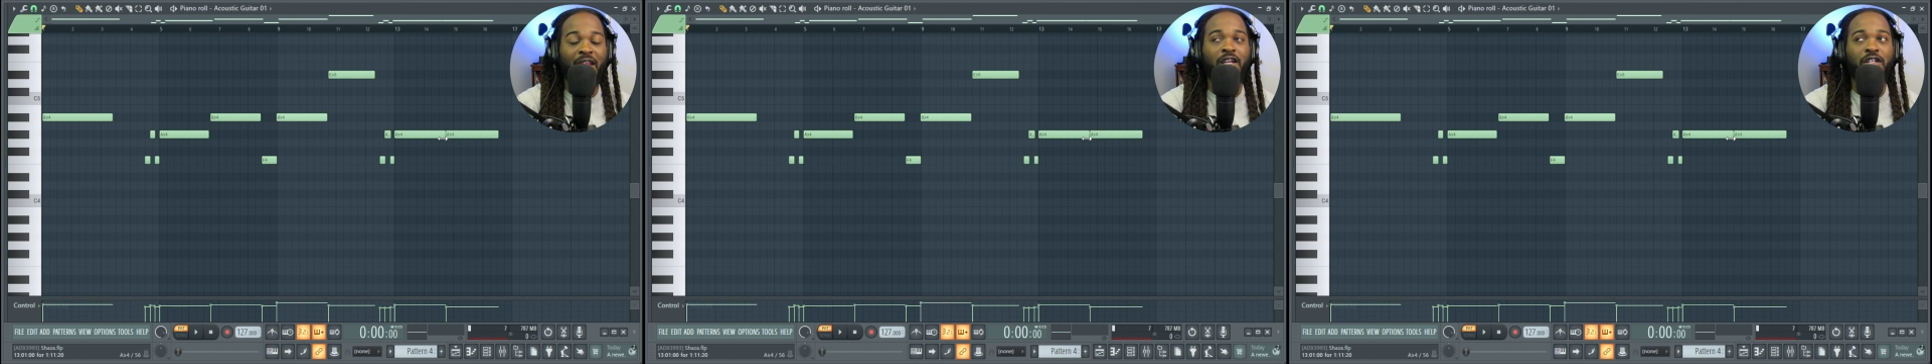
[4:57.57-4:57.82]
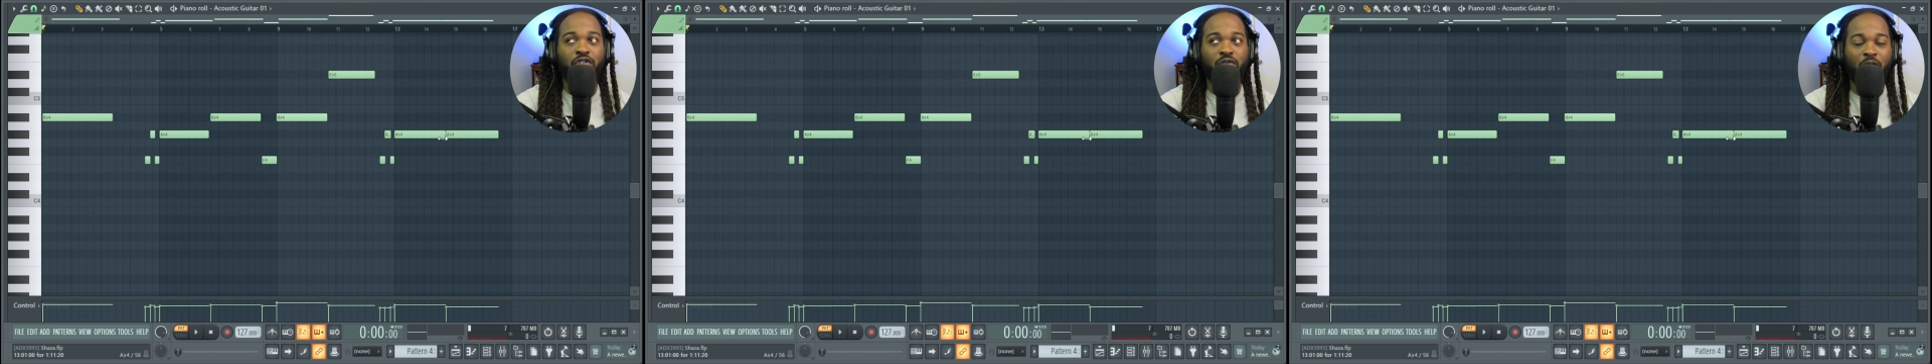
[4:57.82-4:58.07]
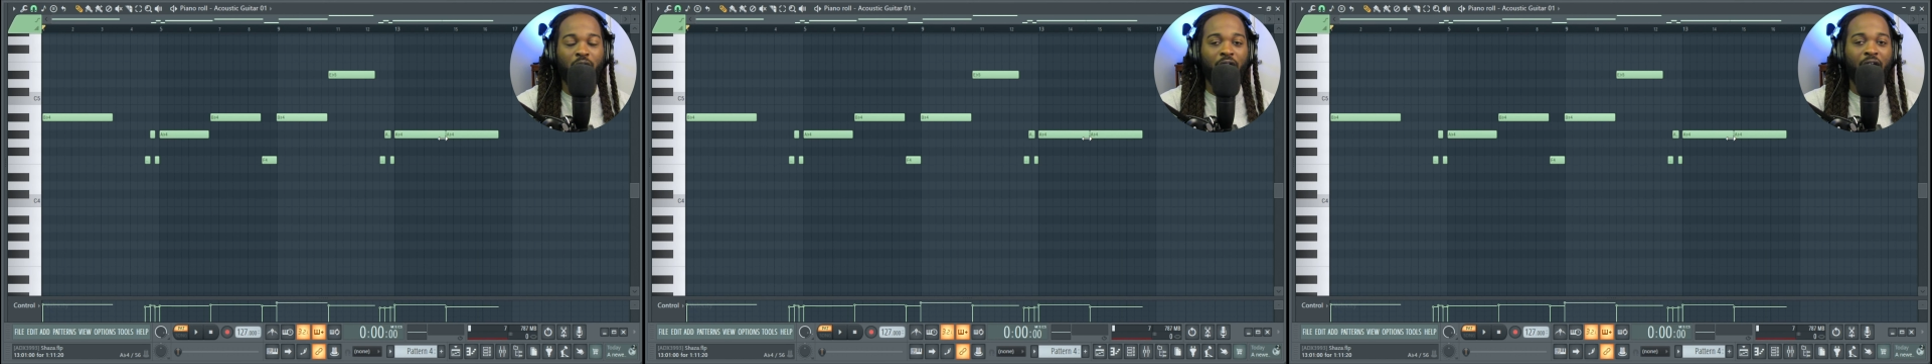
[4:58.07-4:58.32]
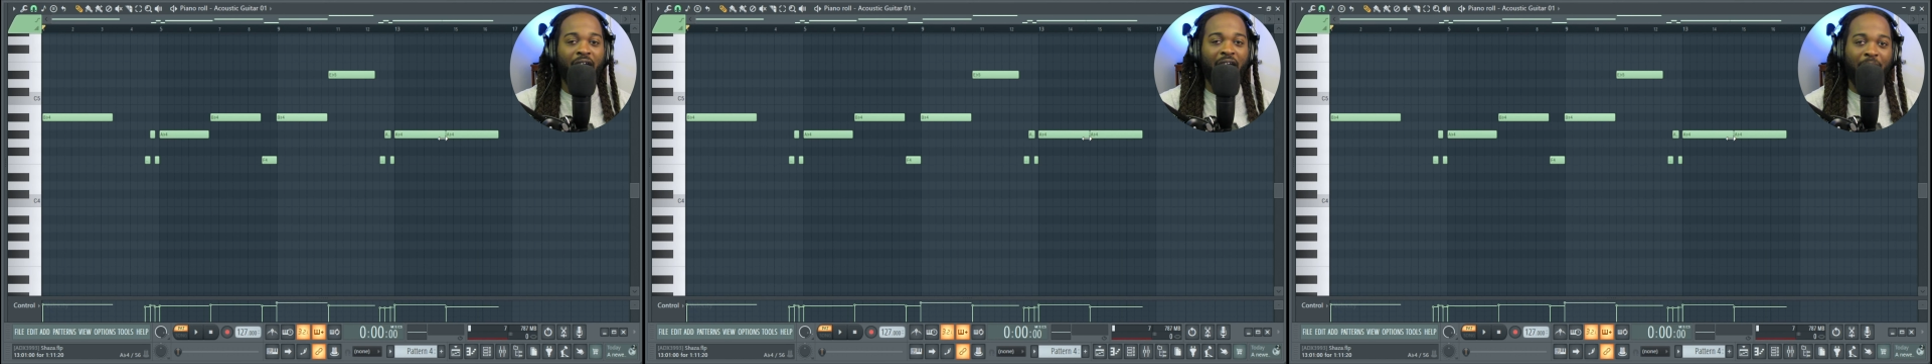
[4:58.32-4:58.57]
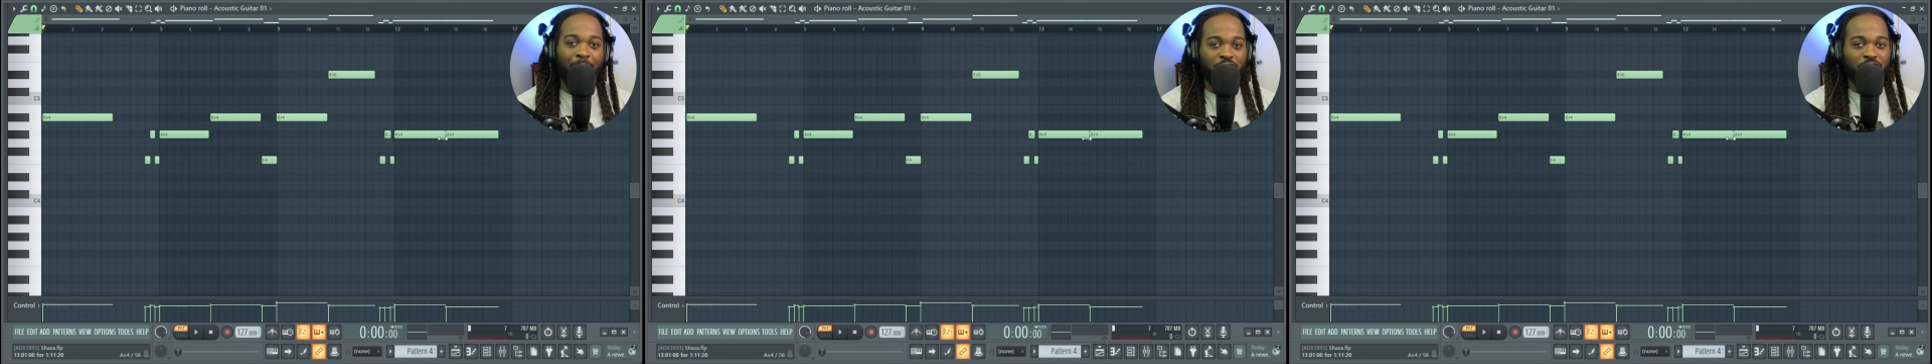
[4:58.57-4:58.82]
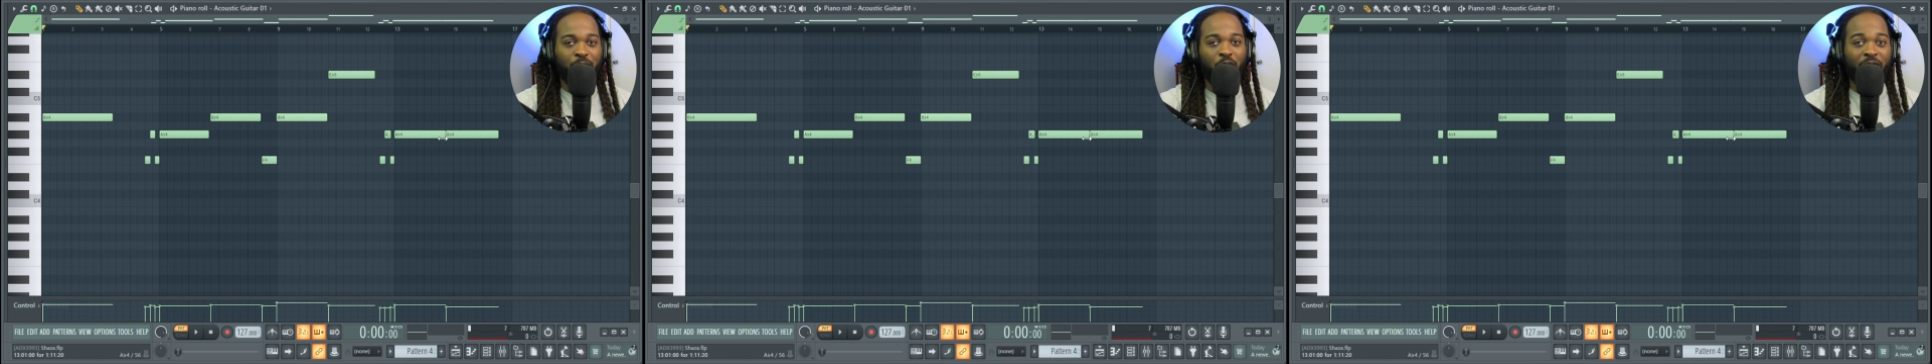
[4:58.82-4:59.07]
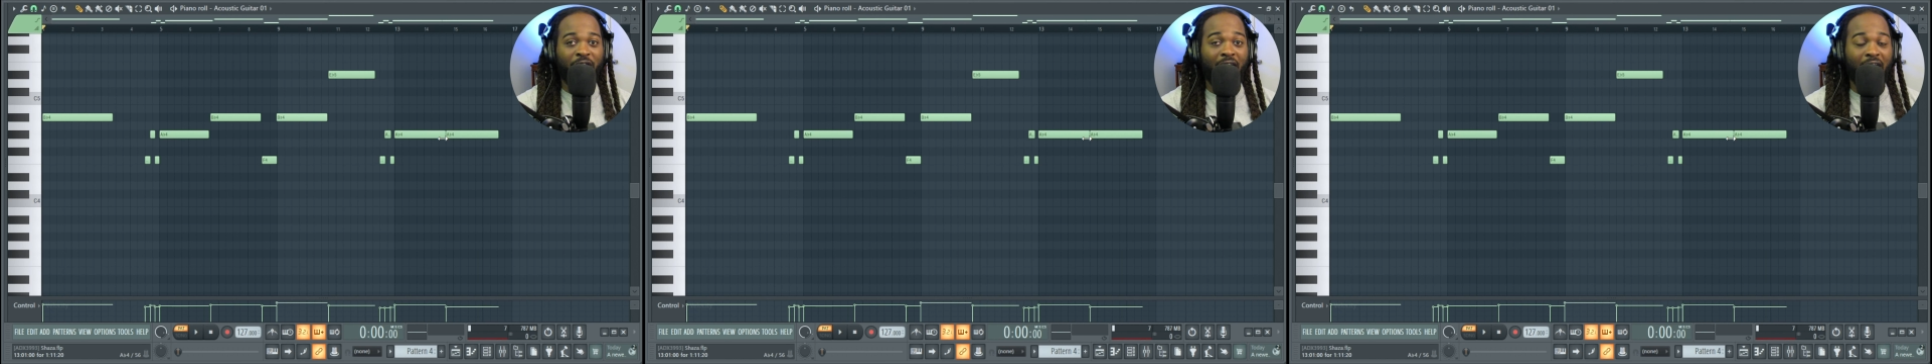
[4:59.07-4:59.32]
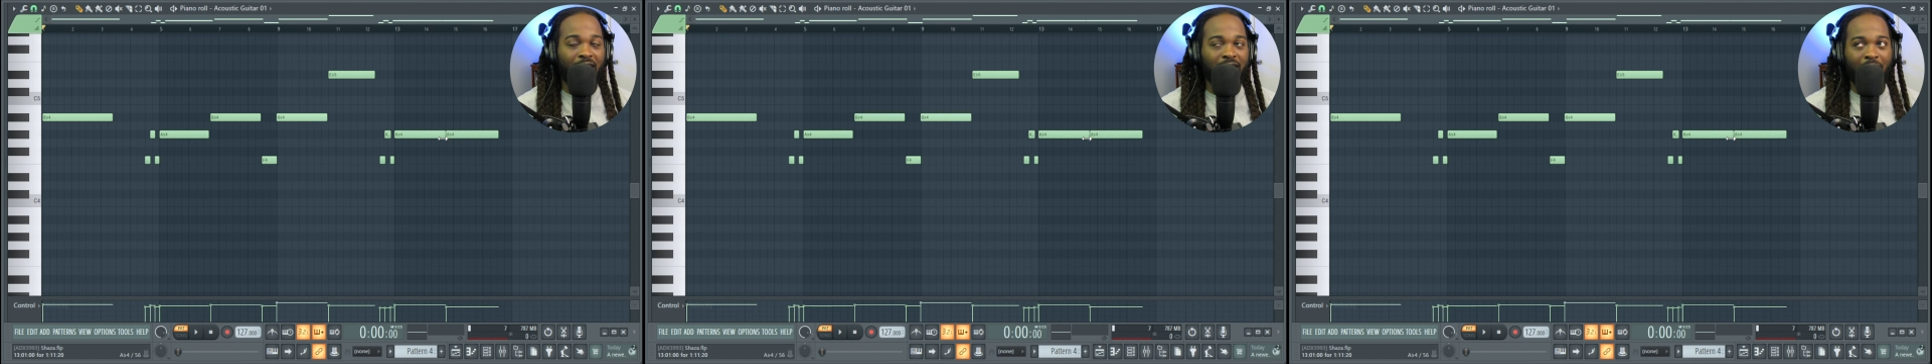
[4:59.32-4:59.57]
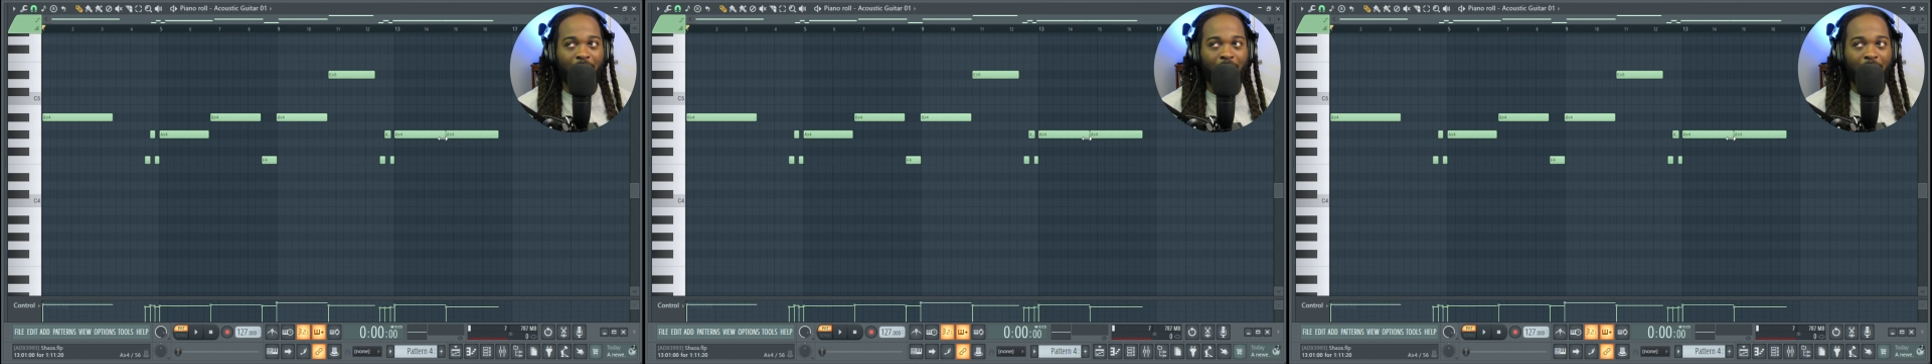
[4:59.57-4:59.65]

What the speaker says: controller, and I'm just moving it as I